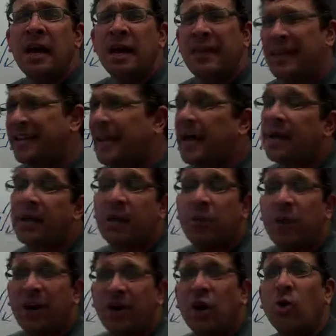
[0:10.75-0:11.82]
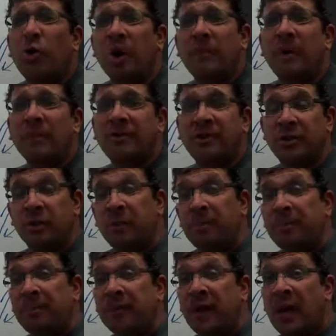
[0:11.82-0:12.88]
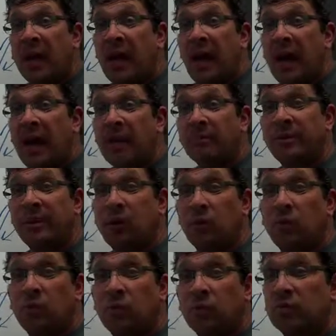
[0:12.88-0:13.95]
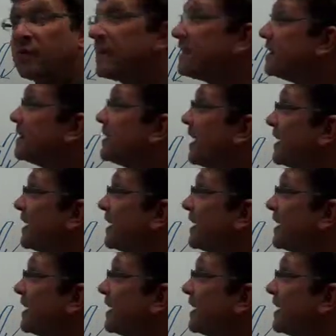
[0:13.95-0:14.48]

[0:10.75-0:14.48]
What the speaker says: and they kind of want to know what I'm up to. So this is an